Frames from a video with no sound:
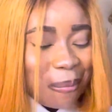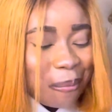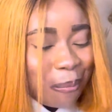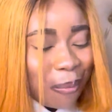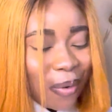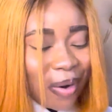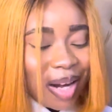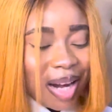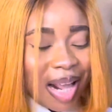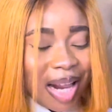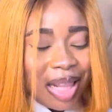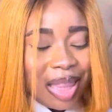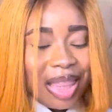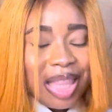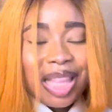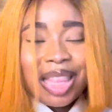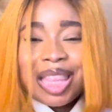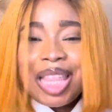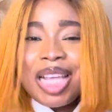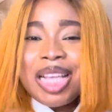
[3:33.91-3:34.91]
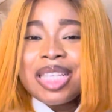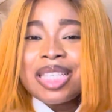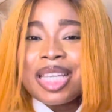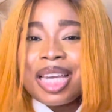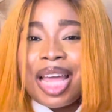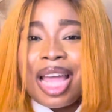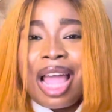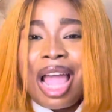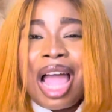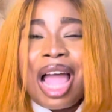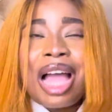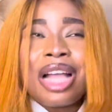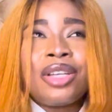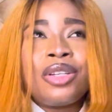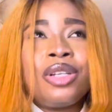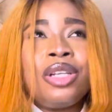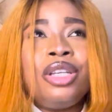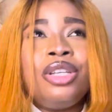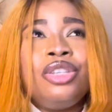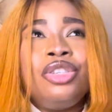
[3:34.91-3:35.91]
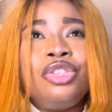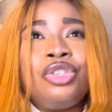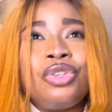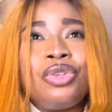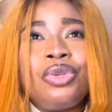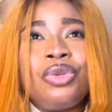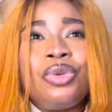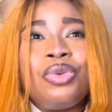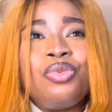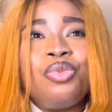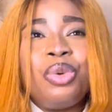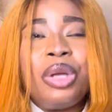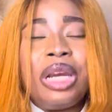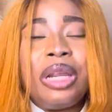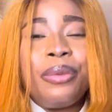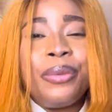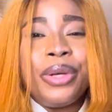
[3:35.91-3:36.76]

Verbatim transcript: But the things that I actually do really,